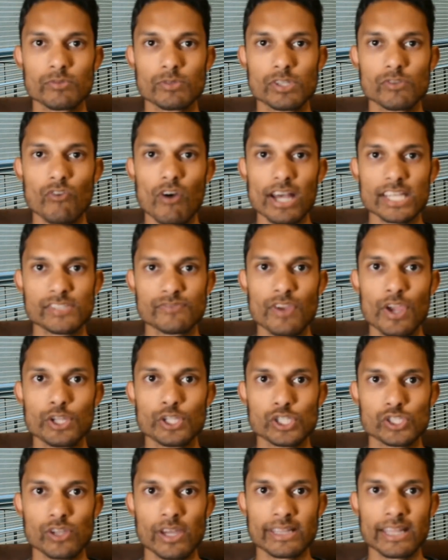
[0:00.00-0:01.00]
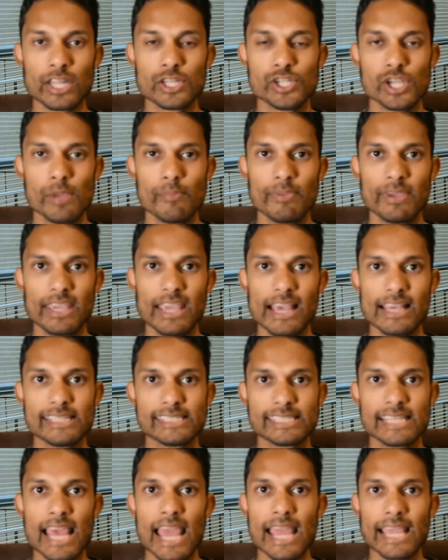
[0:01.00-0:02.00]
device features like the
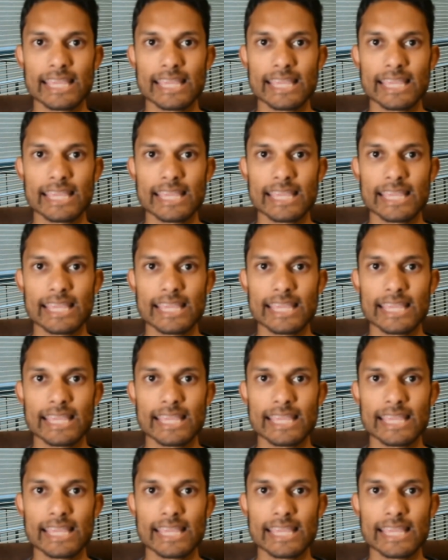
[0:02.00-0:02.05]
GPS,